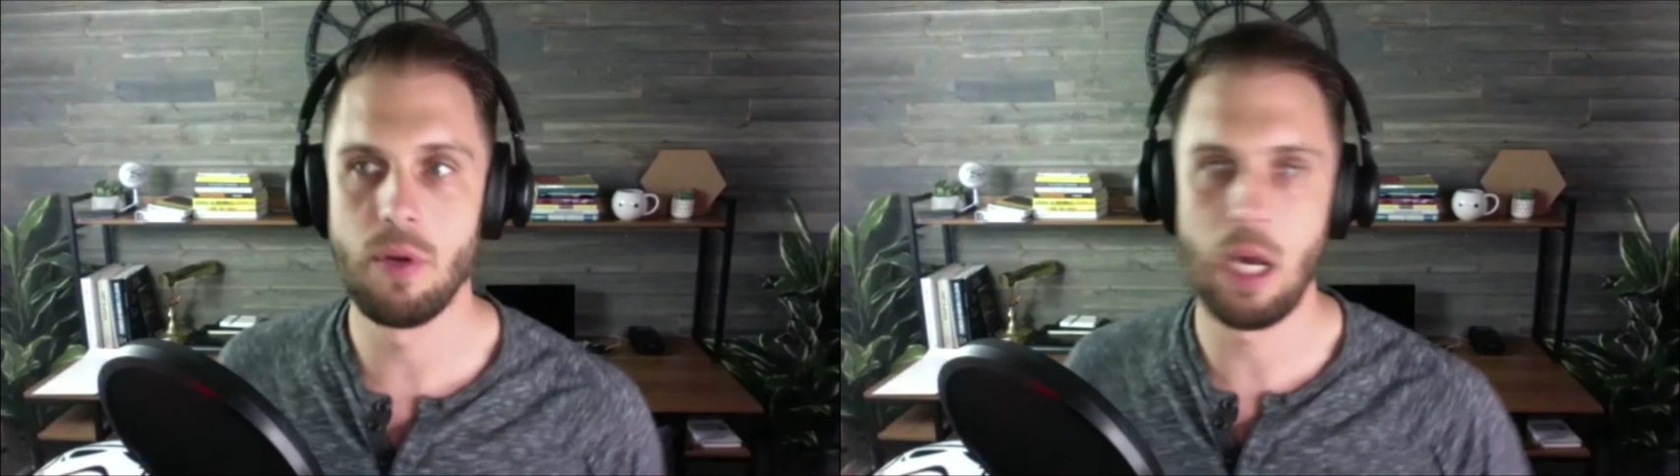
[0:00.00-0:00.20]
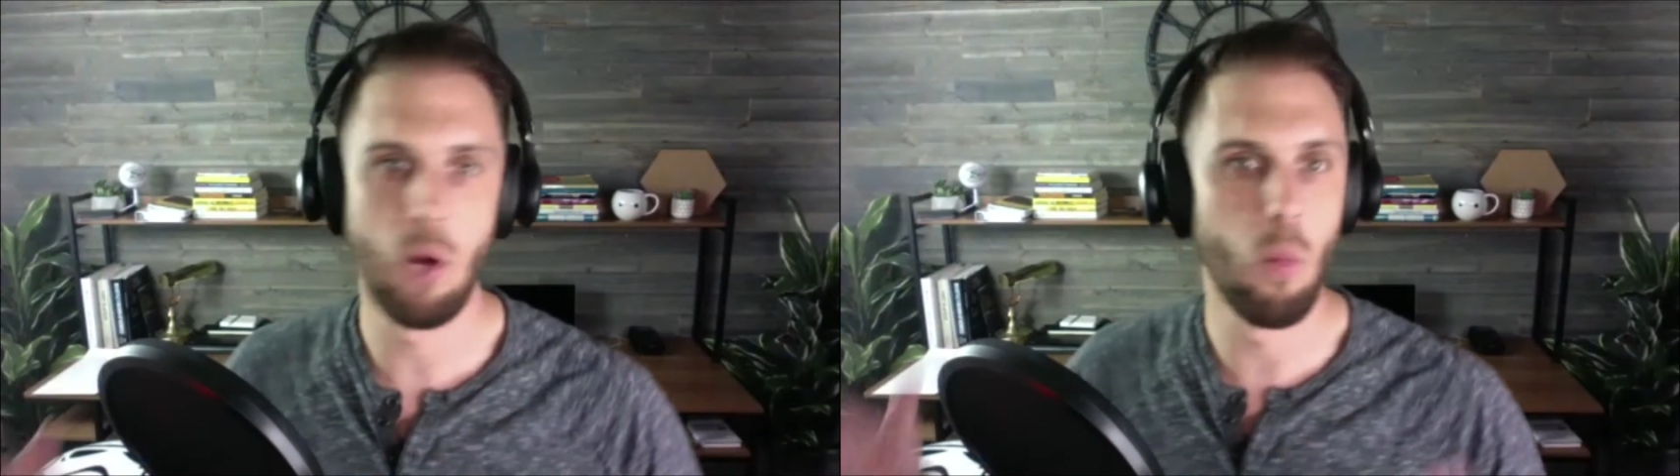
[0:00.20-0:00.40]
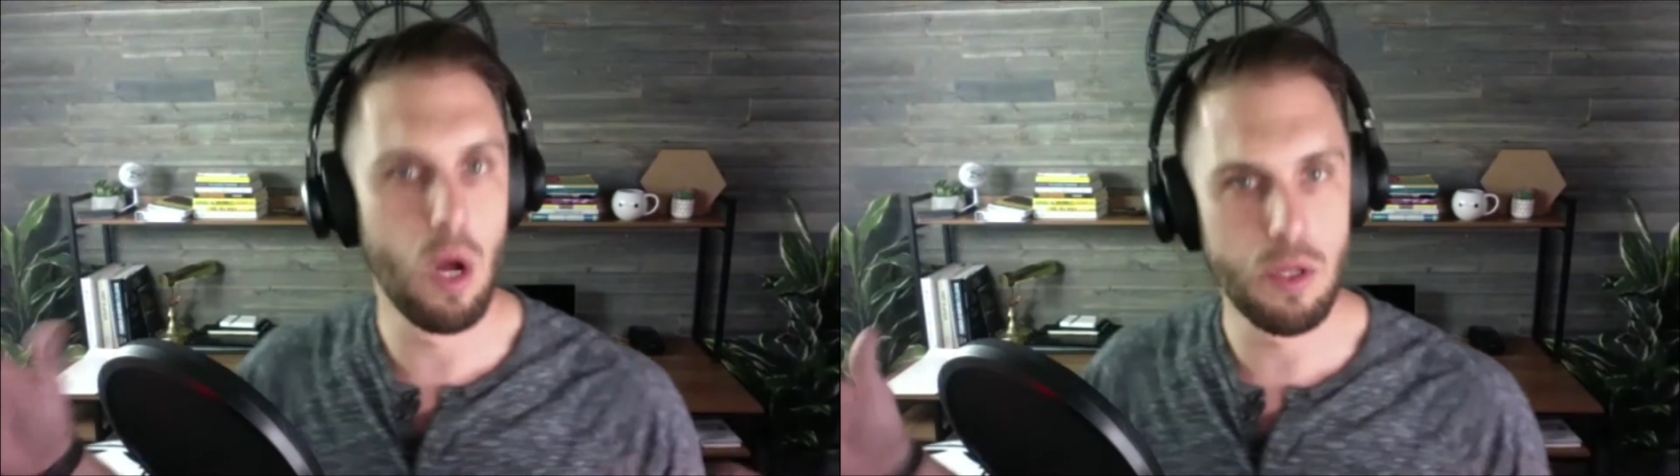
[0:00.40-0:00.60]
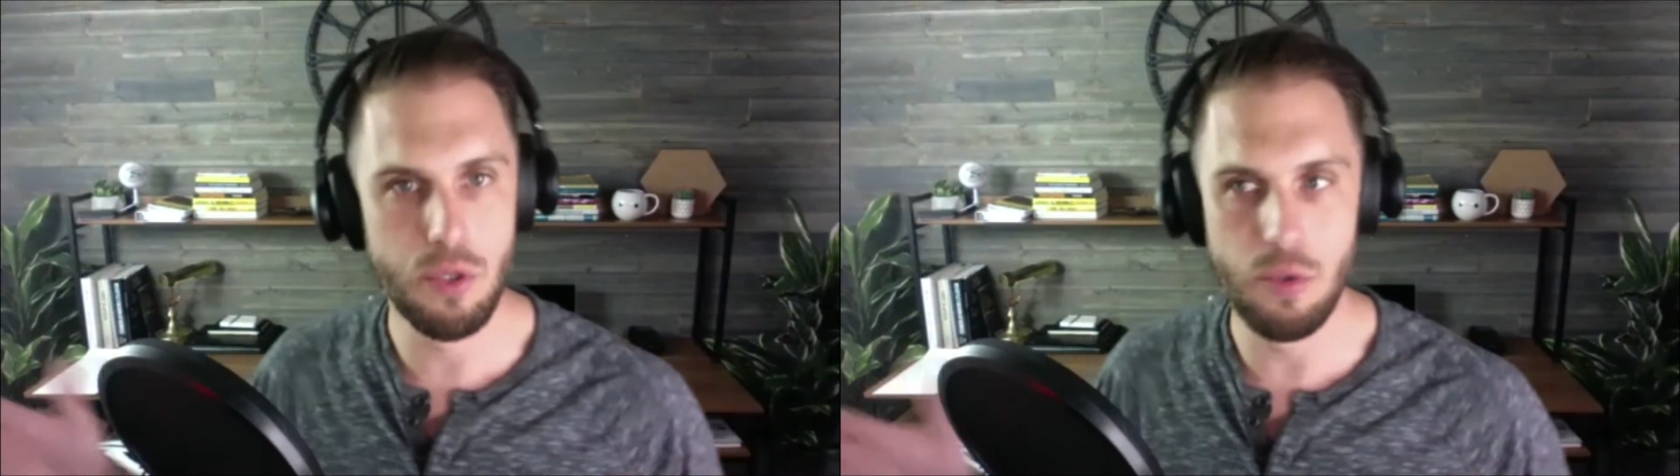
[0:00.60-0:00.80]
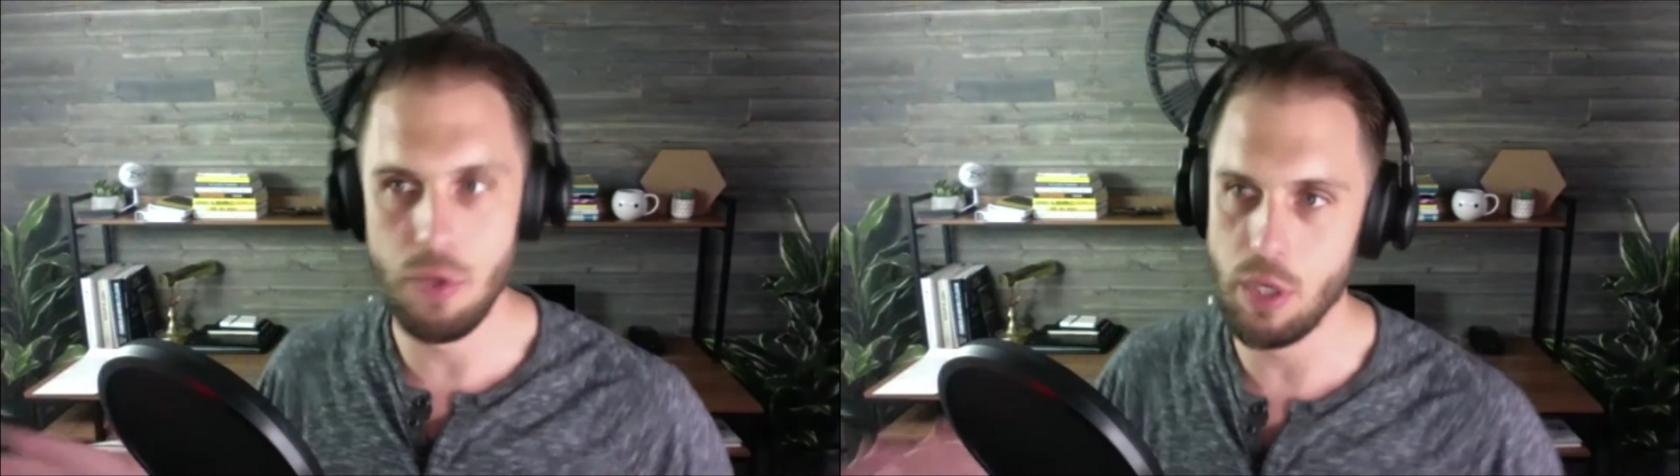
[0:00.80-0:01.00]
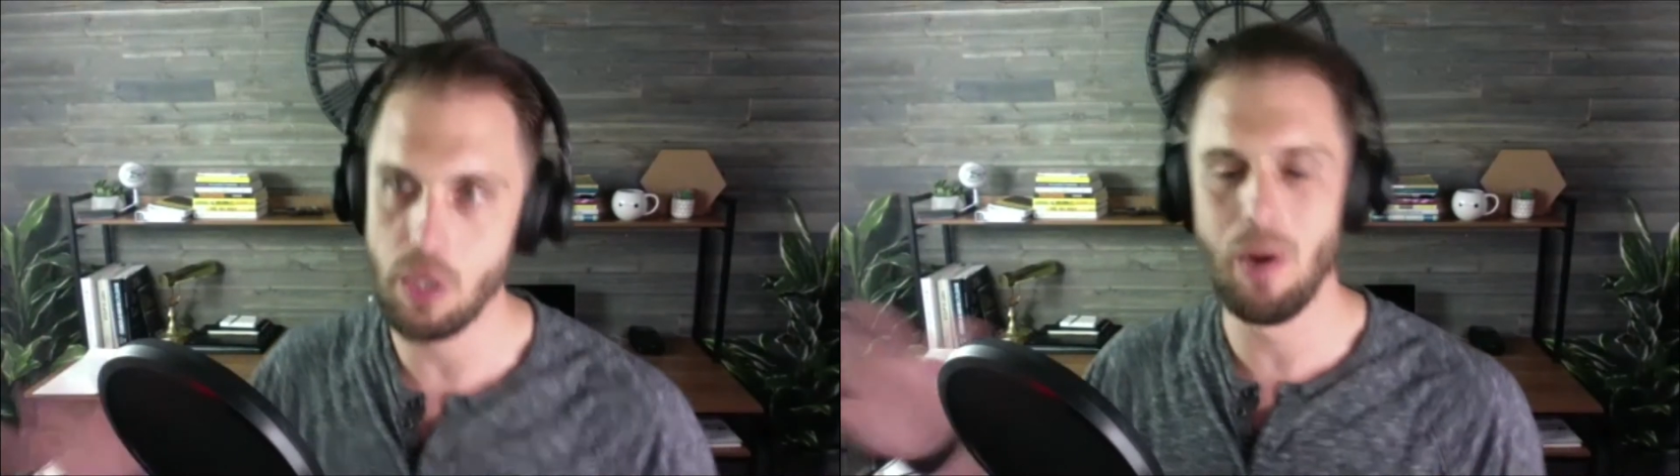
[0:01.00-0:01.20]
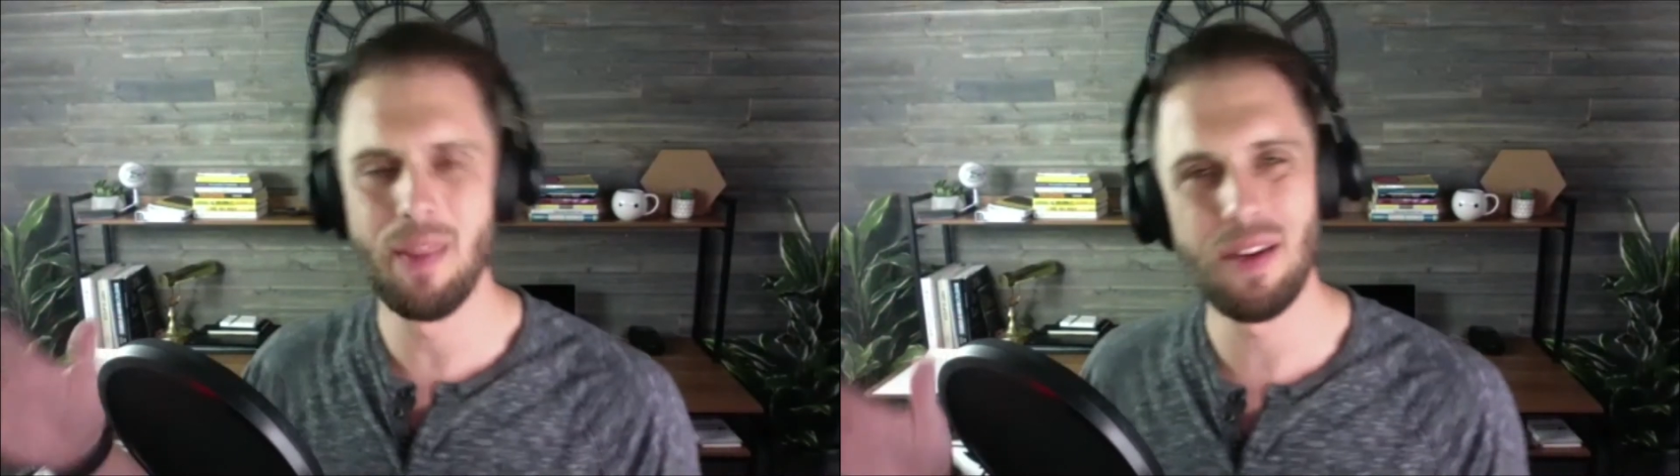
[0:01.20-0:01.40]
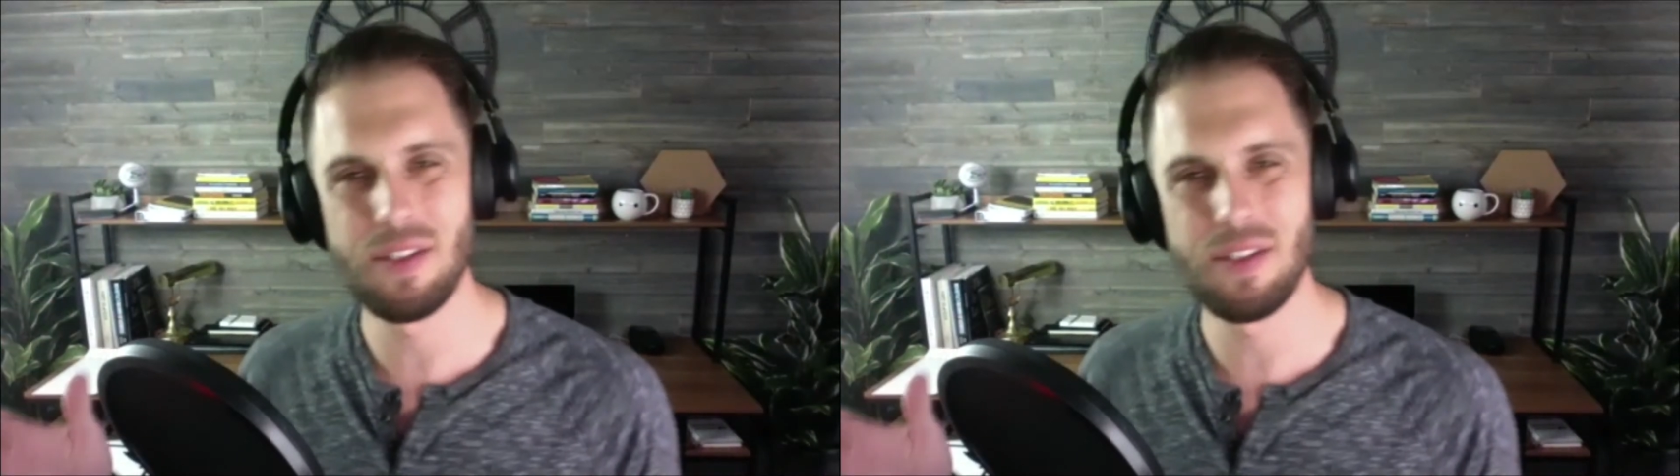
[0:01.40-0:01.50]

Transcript: kind of want to, you can go, and there's